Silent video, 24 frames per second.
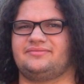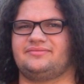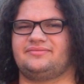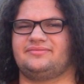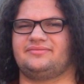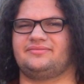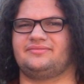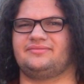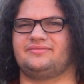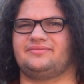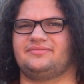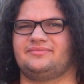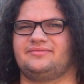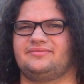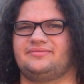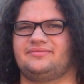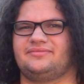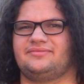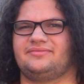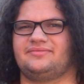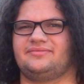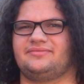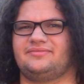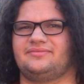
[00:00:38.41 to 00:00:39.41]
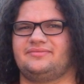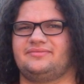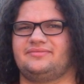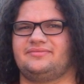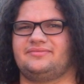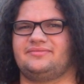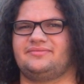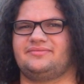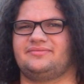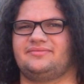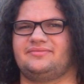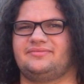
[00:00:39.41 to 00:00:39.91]

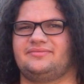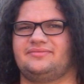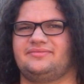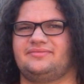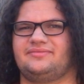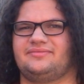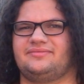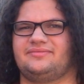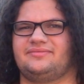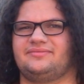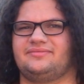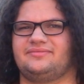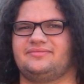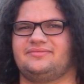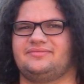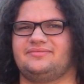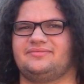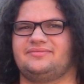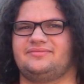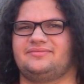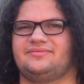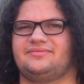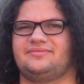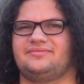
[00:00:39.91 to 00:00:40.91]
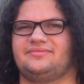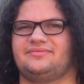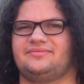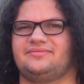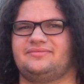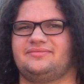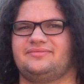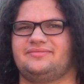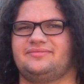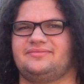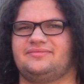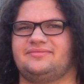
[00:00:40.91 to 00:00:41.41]

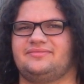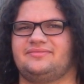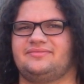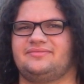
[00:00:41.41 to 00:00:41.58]
[no speech]